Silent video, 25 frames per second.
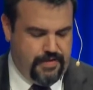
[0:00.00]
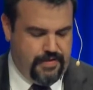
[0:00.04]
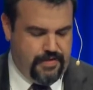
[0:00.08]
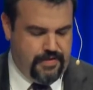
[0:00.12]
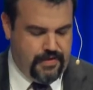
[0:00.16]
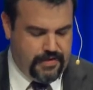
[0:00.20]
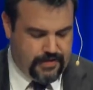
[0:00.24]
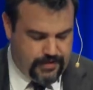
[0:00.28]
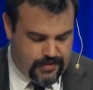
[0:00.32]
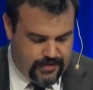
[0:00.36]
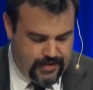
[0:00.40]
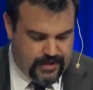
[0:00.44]

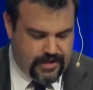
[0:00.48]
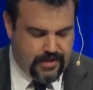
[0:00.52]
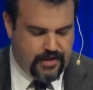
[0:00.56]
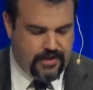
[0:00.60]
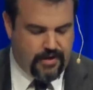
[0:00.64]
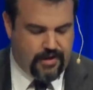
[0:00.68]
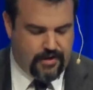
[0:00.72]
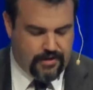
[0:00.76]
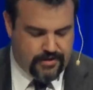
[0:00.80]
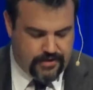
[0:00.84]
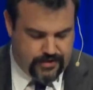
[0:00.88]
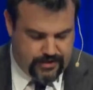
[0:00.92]
The sick
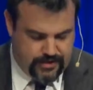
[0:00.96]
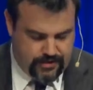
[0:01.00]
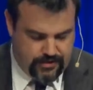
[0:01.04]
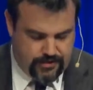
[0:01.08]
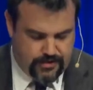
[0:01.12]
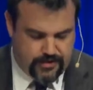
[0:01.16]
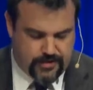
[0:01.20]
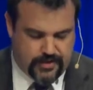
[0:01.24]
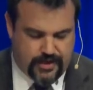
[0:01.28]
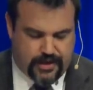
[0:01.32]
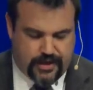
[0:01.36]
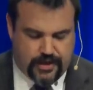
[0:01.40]
are still
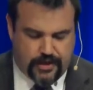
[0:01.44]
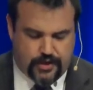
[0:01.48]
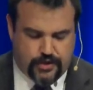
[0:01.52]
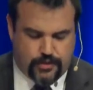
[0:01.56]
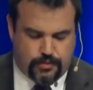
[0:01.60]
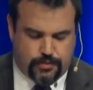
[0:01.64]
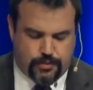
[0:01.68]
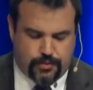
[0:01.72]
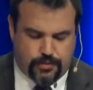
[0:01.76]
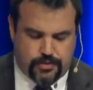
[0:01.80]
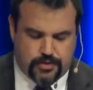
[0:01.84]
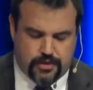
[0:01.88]
sick in
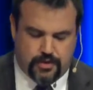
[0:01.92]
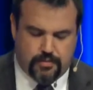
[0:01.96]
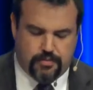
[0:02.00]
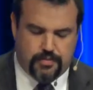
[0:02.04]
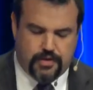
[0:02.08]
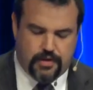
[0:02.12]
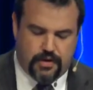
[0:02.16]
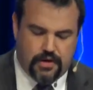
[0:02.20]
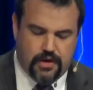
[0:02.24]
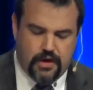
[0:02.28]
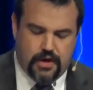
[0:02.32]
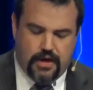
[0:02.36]
Jerusalem,
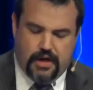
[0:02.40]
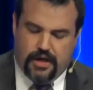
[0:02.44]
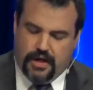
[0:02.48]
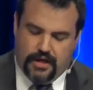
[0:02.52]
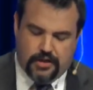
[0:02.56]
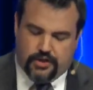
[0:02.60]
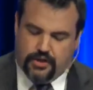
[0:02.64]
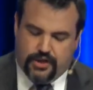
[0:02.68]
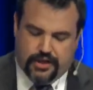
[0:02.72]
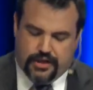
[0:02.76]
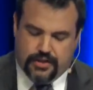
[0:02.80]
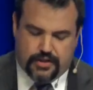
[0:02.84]

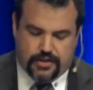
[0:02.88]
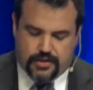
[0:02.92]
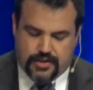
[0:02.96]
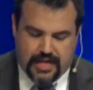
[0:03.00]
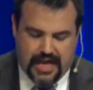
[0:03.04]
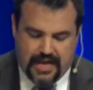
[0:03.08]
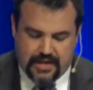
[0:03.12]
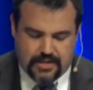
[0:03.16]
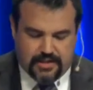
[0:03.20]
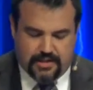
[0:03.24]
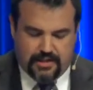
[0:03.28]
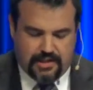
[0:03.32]
and Jesus
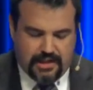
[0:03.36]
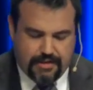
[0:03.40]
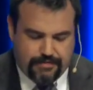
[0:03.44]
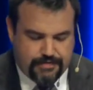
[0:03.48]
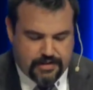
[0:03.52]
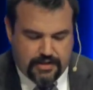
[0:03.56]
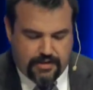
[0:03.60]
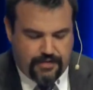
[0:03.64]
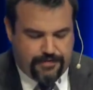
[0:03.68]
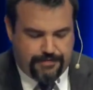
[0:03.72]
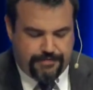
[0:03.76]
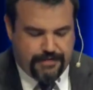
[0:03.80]
hasn't
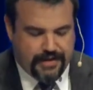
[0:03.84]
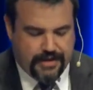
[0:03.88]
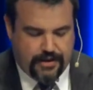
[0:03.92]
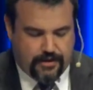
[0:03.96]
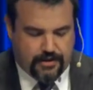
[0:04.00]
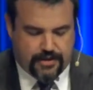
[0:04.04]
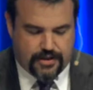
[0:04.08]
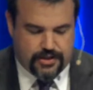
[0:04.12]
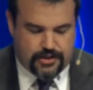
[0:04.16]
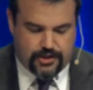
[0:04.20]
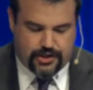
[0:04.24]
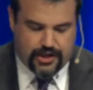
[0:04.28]
lifted a
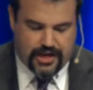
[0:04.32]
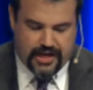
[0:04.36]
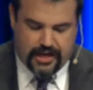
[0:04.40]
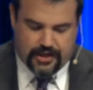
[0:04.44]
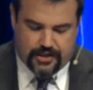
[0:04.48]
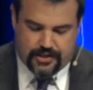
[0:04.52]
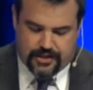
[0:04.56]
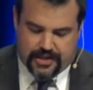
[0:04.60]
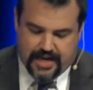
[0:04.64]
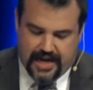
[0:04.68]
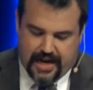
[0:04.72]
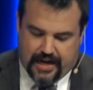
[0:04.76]
finger to
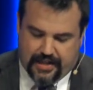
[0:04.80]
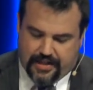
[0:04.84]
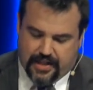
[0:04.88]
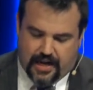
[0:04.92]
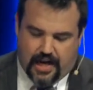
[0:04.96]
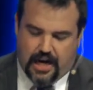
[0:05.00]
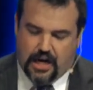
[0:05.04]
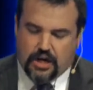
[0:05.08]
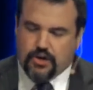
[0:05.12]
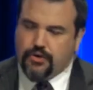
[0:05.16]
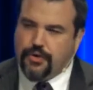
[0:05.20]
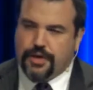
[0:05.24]
change that. The
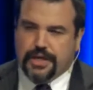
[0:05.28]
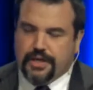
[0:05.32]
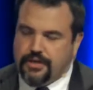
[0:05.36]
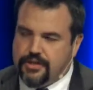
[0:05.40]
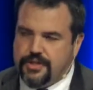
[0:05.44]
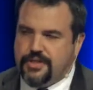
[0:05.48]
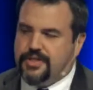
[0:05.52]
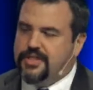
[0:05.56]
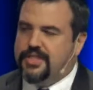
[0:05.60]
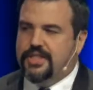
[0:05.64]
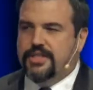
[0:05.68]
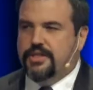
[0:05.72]
hungry are
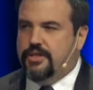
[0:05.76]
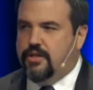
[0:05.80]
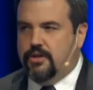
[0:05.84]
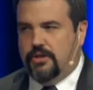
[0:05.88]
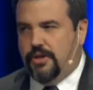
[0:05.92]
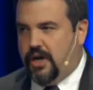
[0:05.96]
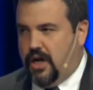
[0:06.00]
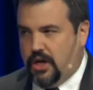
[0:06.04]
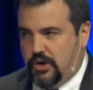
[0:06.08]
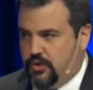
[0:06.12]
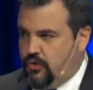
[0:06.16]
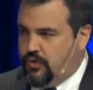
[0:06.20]

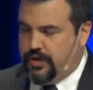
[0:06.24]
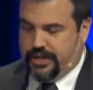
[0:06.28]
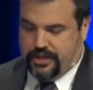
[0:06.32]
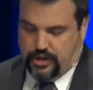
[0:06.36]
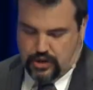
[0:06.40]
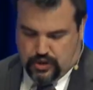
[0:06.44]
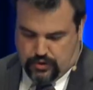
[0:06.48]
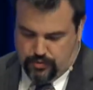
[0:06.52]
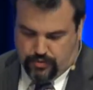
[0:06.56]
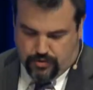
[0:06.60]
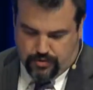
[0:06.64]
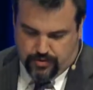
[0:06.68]
still hungry
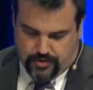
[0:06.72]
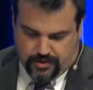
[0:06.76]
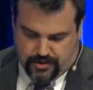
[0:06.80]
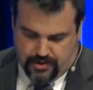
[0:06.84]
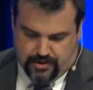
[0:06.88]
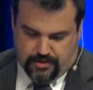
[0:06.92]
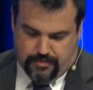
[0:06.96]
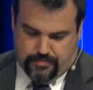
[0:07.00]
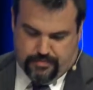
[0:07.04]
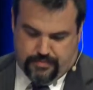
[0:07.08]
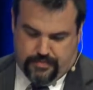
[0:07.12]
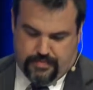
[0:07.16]
in
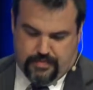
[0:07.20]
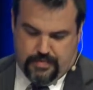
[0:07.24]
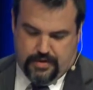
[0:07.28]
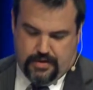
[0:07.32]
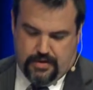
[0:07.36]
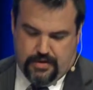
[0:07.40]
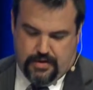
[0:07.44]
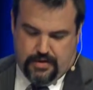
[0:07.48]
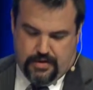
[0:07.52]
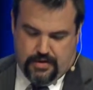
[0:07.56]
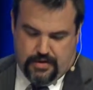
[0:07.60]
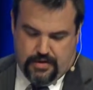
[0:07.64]
Jerusalem,
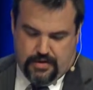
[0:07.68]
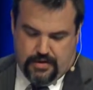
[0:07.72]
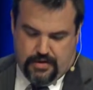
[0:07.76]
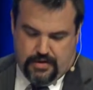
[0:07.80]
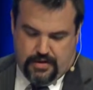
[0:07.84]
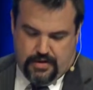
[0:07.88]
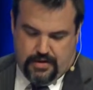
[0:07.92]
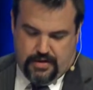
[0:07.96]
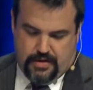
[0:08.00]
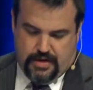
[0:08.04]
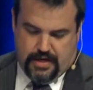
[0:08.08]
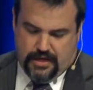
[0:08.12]

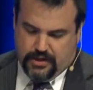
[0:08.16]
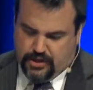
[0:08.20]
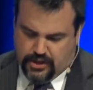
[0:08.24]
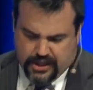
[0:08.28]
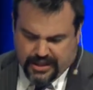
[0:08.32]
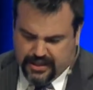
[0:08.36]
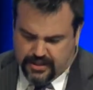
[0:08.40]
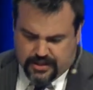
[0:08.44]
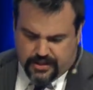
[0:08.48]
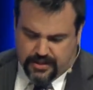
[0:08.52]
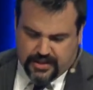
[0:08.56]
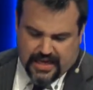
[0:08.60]
and
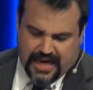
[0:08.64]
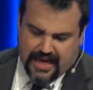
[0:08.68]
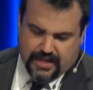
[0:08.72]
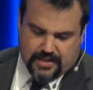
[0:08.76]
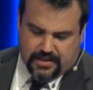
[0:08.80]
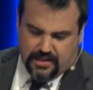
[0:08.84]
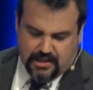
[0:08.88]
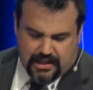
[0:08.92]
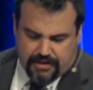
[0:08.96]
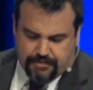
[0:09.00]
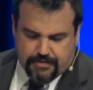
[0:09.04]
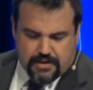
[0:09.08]
Jesus
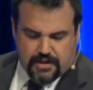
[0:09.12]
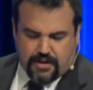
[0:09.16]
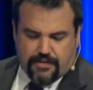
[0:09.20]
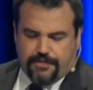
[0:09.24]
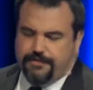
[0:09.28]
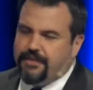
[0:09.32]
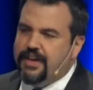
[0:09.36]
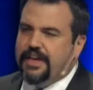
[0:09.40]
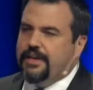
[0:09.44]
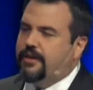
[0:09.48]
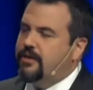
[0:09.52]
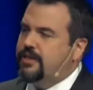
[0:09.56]
hasn't lifted a
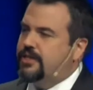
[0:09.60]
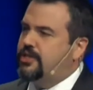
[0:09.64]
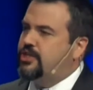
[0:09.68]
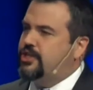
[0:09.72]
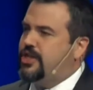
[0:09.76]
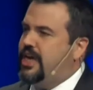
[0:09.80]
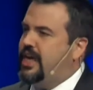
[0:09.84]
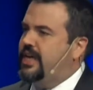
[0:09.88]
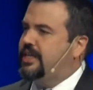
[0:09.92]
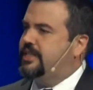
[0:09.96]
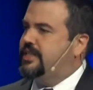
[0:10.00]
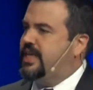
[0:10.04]
finger to
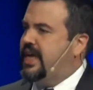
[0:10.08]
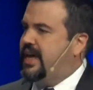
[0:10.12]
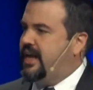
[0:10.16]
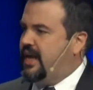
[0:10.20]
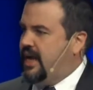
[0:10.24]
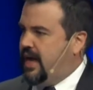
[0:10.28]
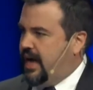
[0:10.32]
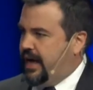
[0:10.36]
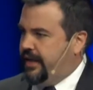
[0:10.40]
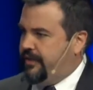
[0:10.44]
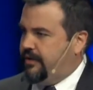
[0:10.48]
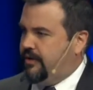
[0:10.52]
change that
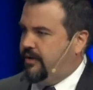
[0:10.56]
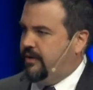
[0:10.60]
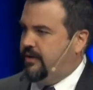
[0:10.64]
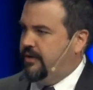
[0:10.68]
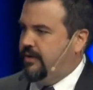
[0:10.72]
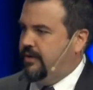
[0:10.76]
either.